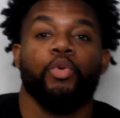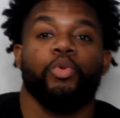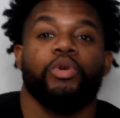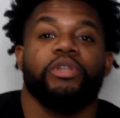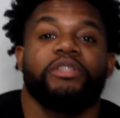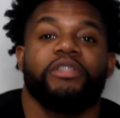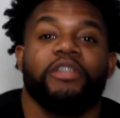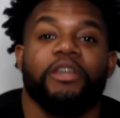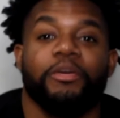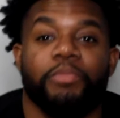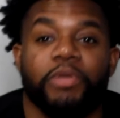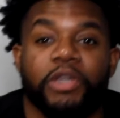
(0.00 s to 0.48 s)

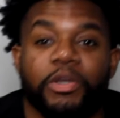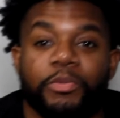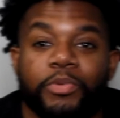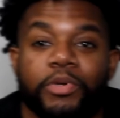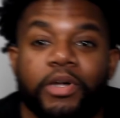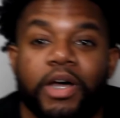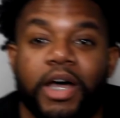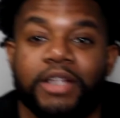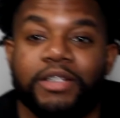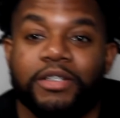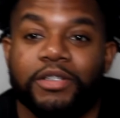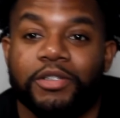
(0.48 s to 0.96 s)
What's up,
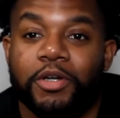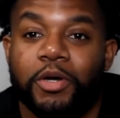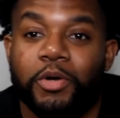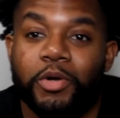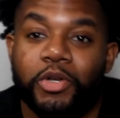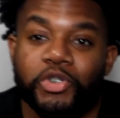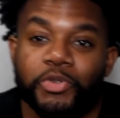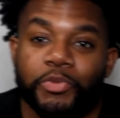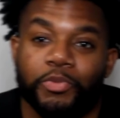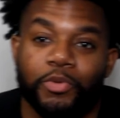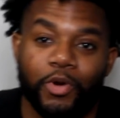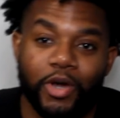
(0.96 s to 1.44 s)
people? How's it
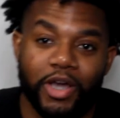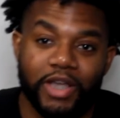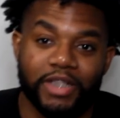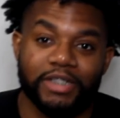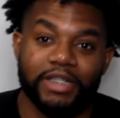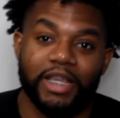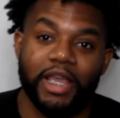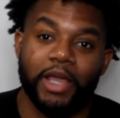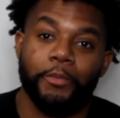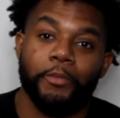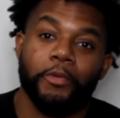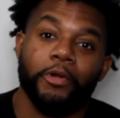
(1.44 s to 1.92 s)
going? It's your boy
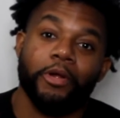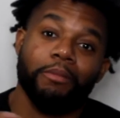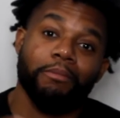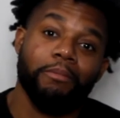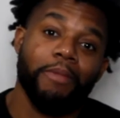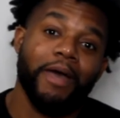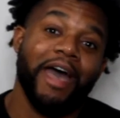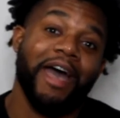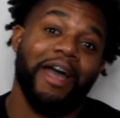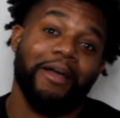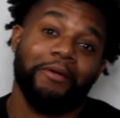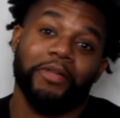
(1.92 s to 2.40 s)
Isaiah, and we're
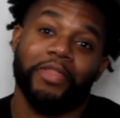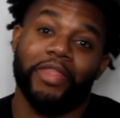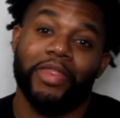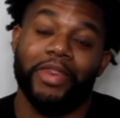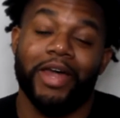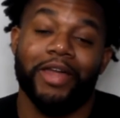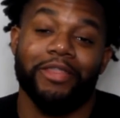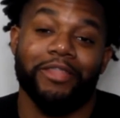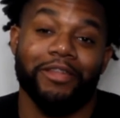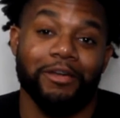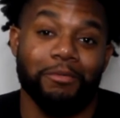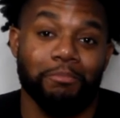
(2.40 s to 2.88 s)
back with
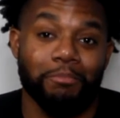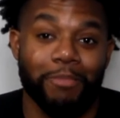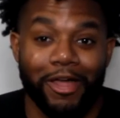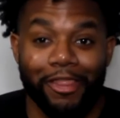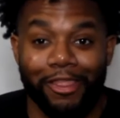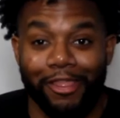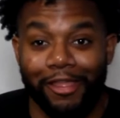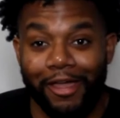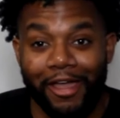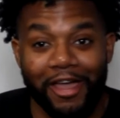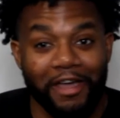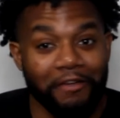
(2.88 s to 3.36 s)
another
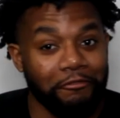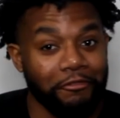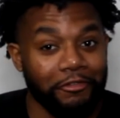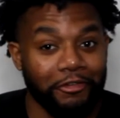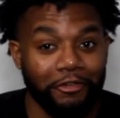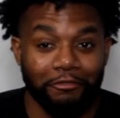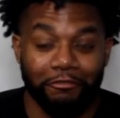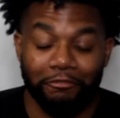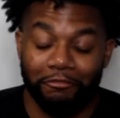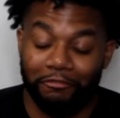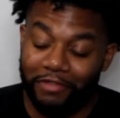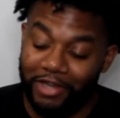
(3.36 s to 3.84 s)
mother
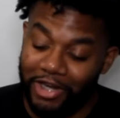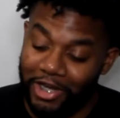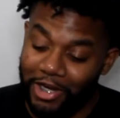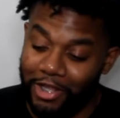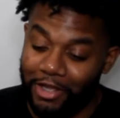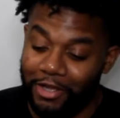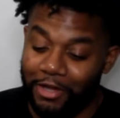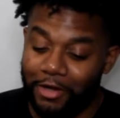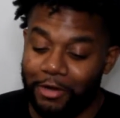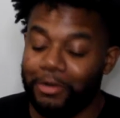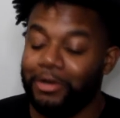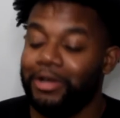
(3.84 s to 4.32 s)
effing
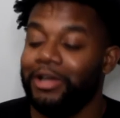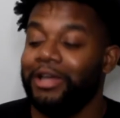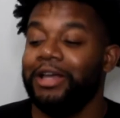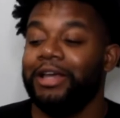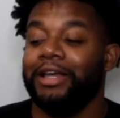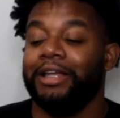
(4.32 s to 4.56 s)
video.